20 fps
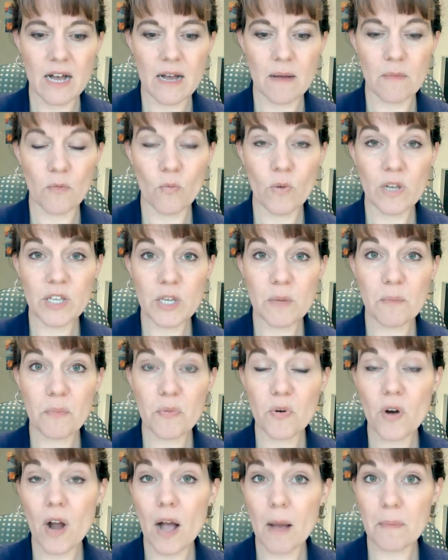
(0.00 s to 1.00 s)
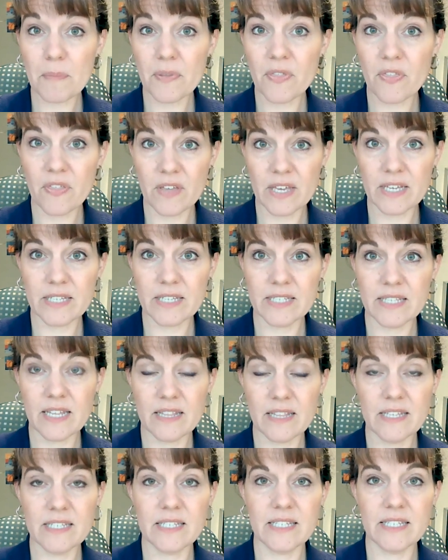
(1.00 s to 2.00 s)
William Propp thinks
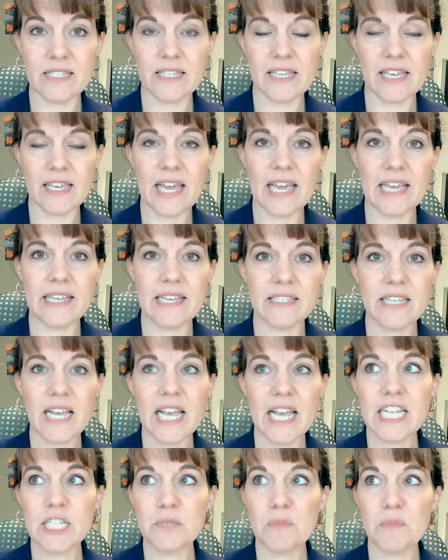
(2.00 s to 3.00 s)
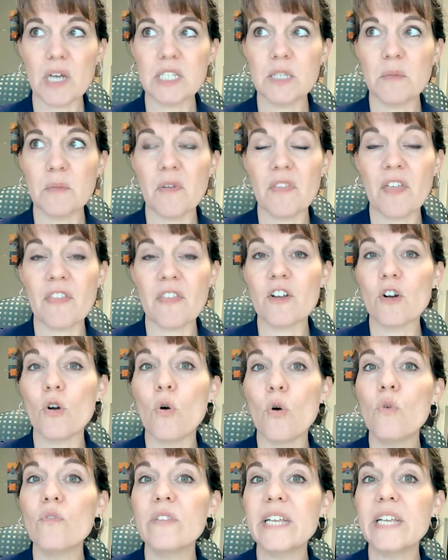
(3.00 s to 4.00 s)
that this is the case, it's possible that they're
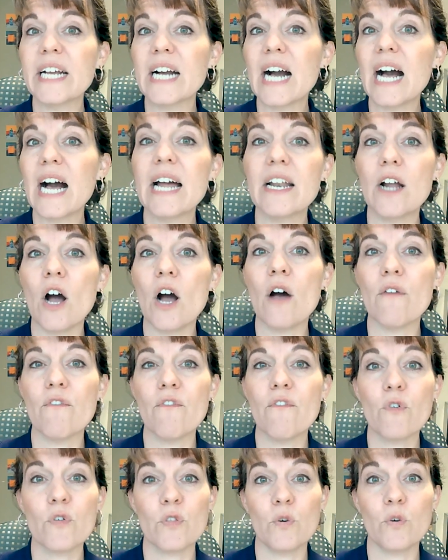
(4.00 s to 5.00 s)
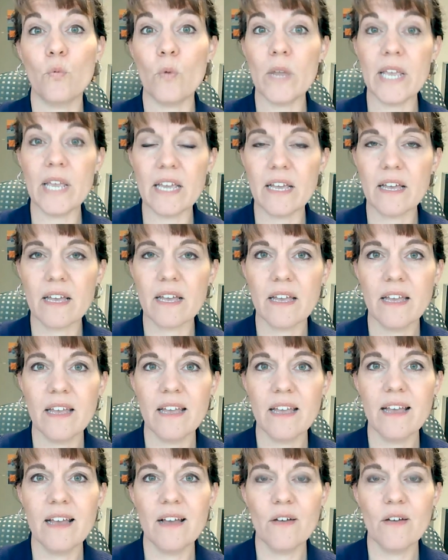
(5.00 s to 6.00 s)
only cut off for the week,
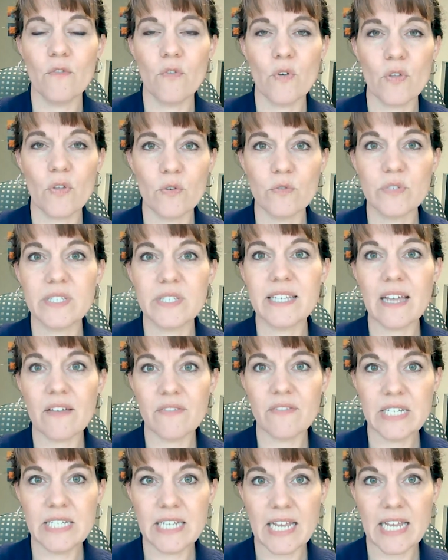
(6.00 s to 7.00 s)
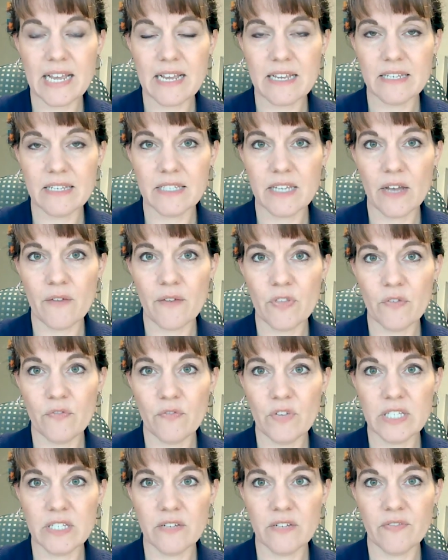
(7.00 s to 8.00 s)
for those 7 days of the
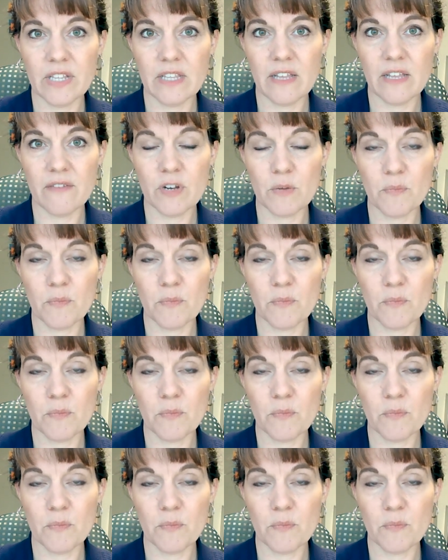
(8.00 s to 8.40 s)
Feast of Unleavened